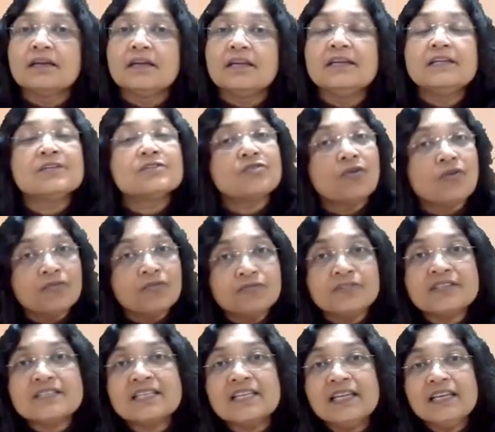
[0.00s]
It is
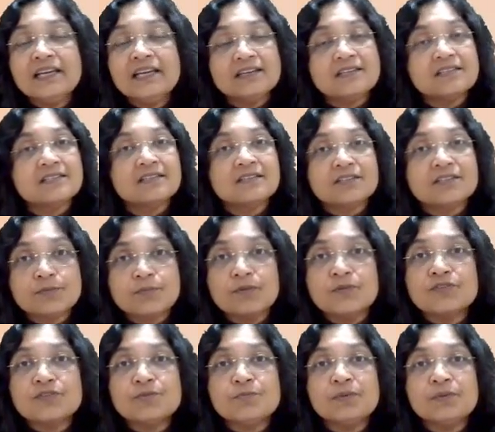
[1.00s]
the
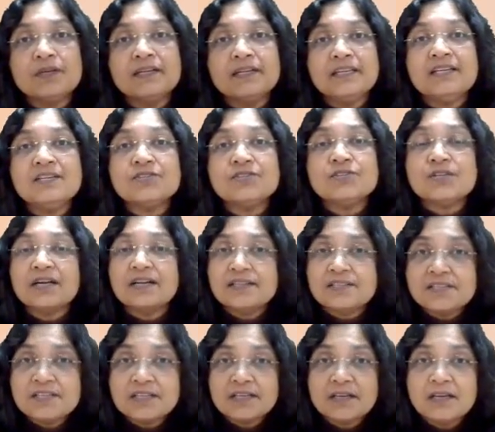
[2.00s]
responsibility.
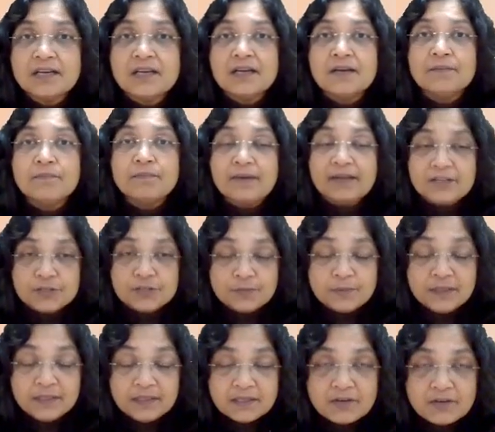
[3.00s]
Strategic
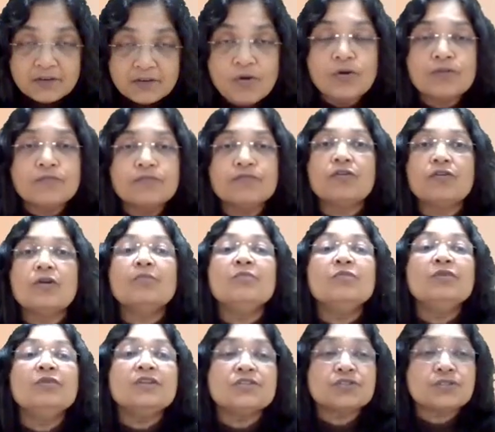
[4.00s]
management or
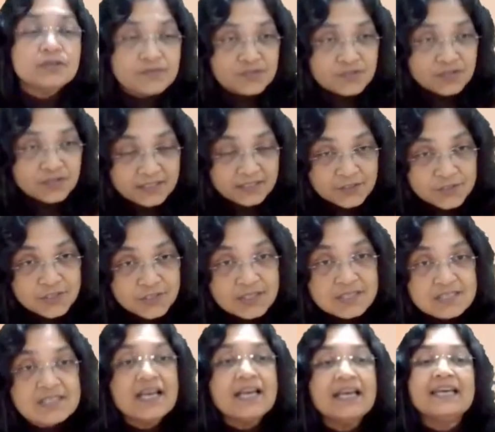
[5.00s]
formulation of
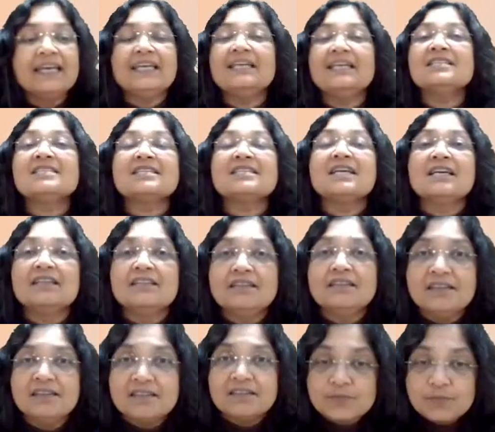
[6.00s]
strategies is
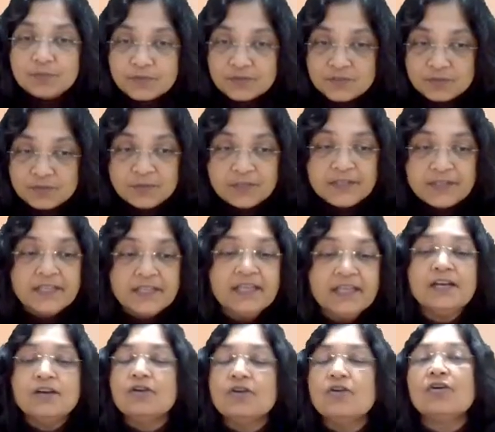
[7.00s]
the
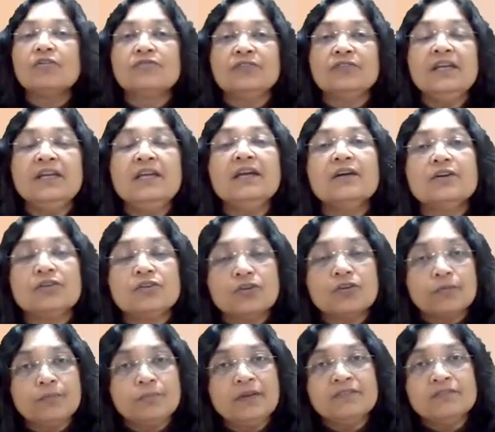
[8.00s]
responsibility of the
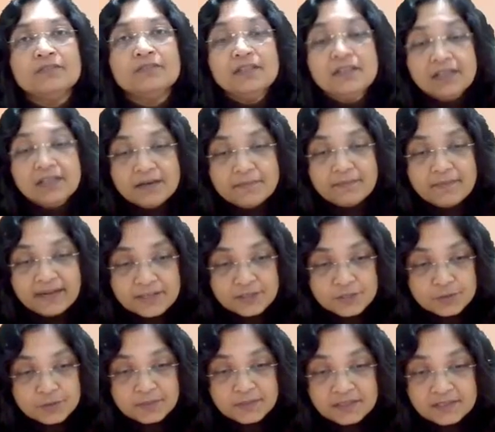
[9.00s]
top level
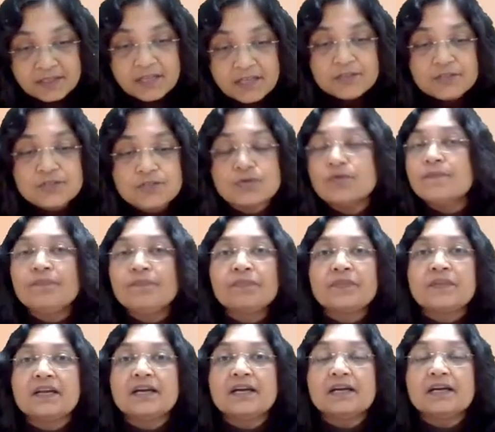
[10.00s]
management. So
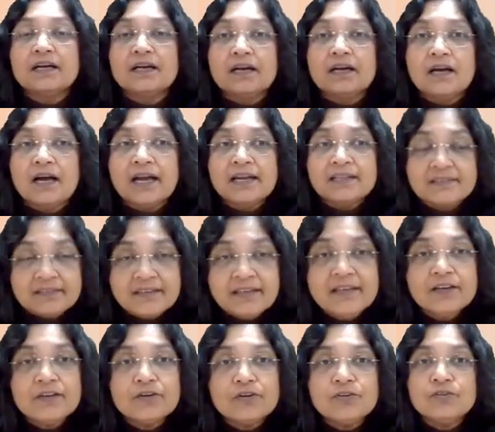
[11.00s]
I
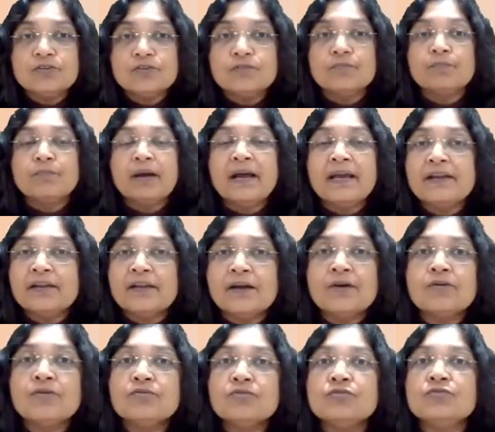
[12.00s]
think by
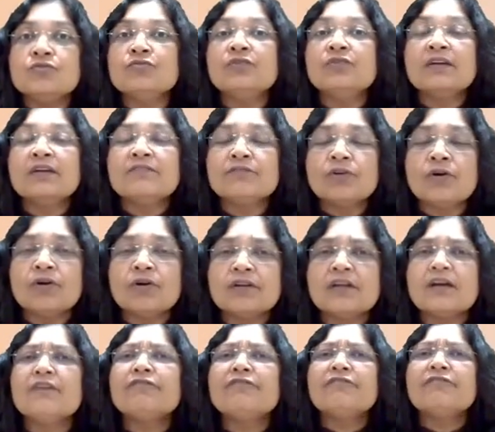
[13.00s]
now you would have
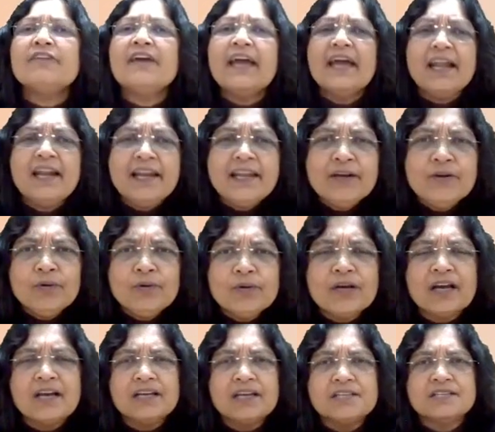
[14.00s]
got a fairly
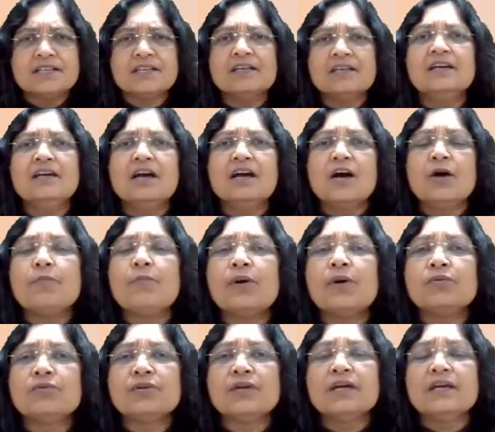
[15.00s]
good idea
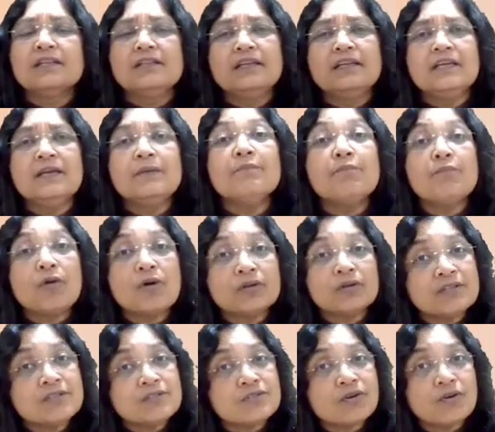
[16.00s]
about the
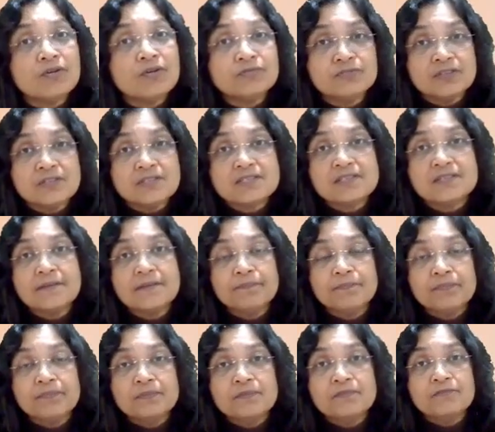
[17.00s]
importance of this
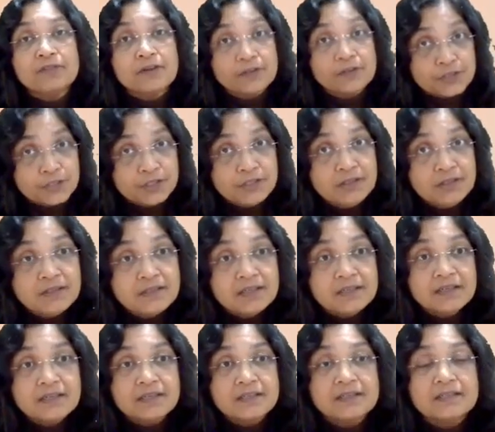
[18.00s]
function,
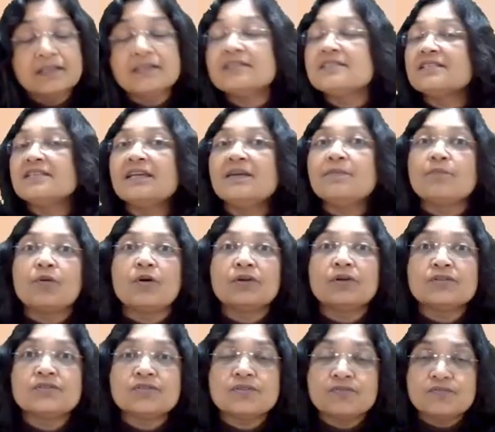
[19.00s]
that is the
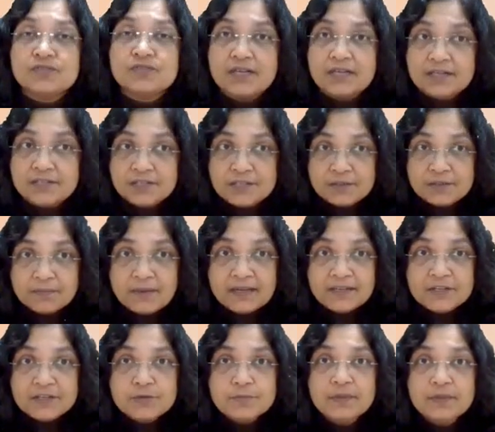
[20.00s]
importance of strategic
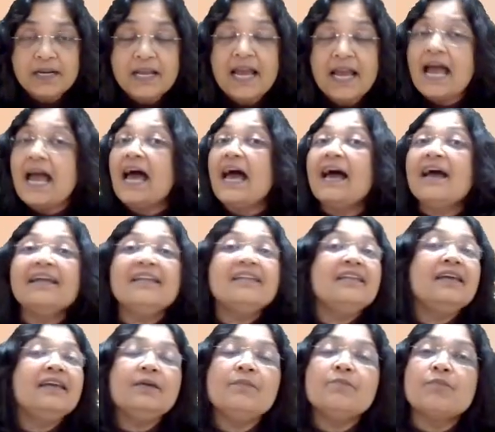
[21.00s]
management
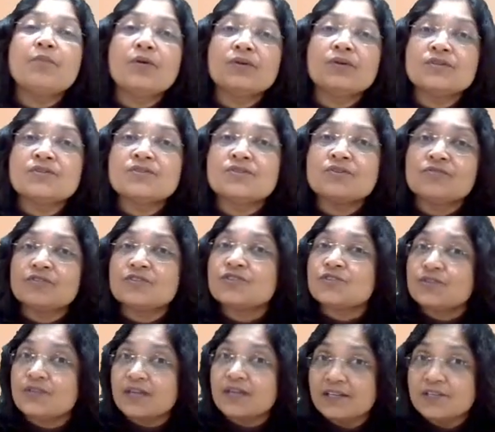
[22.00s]
and the importance of a
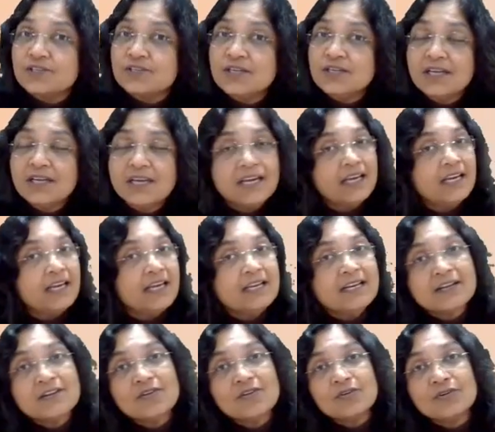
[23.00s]
strategy
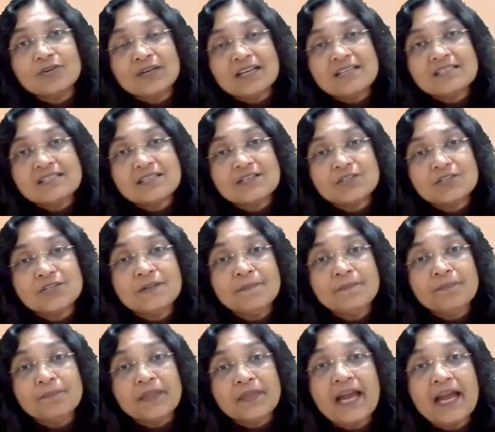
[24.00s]
in an
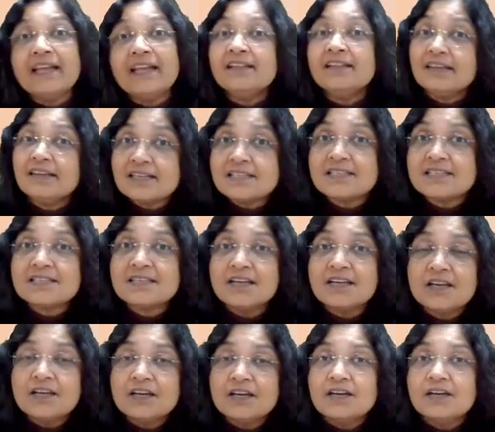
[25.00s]
organization. And
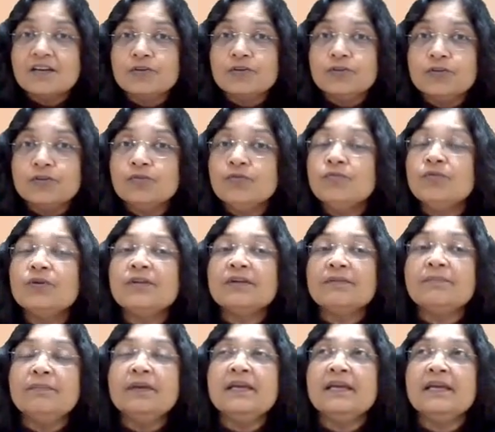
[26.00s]
thus you
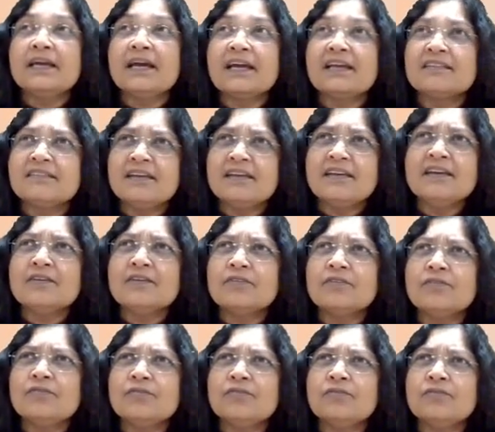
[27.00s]
would be, I think,
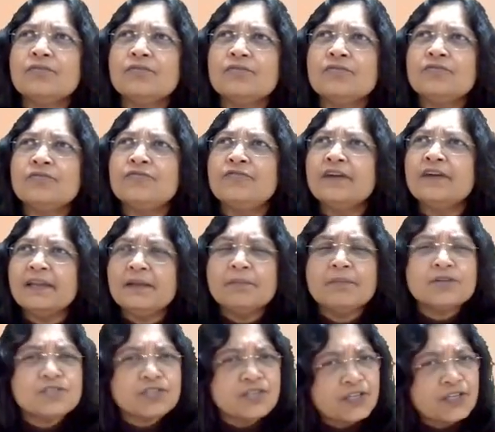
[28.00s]
very
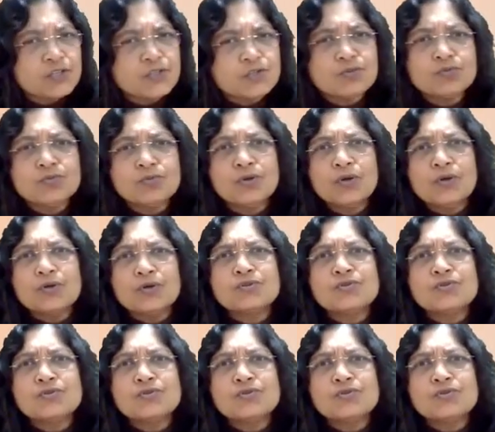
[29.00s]
much attuned